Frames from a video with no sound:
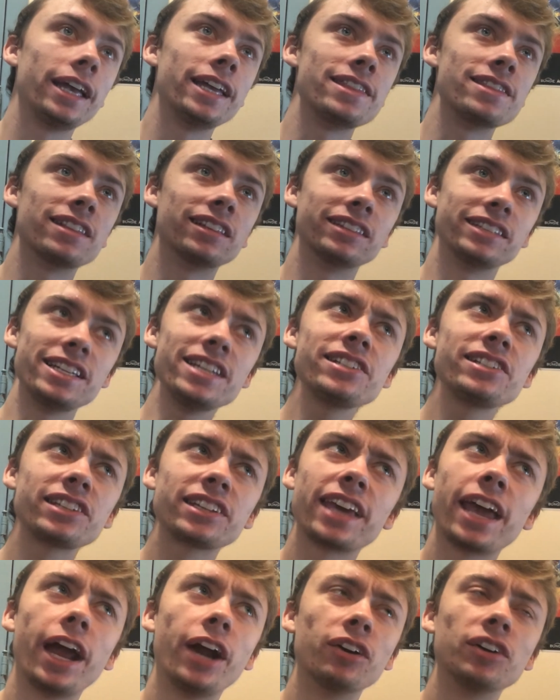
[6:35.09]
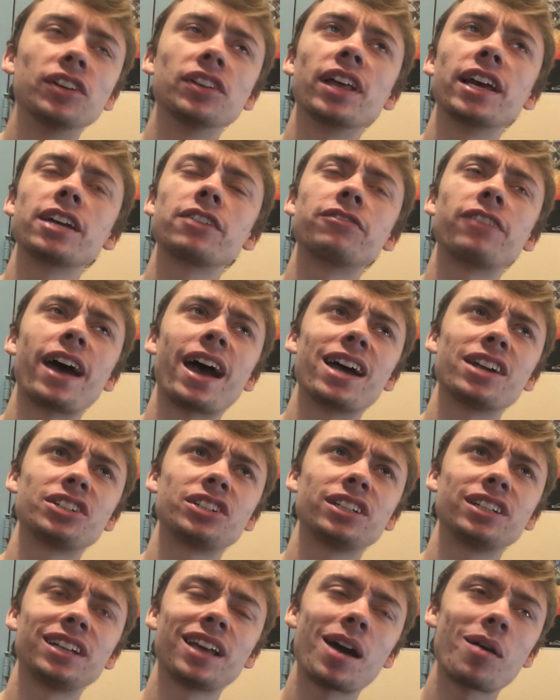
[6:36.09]
In the least Karen-like
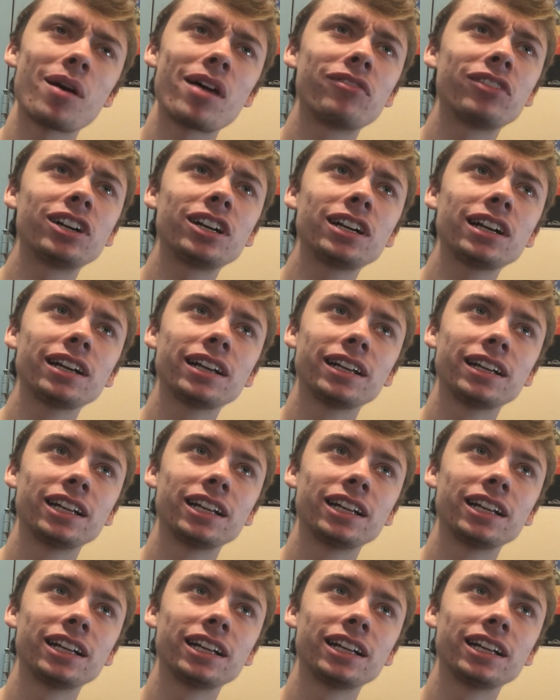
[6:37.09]
fashion, however,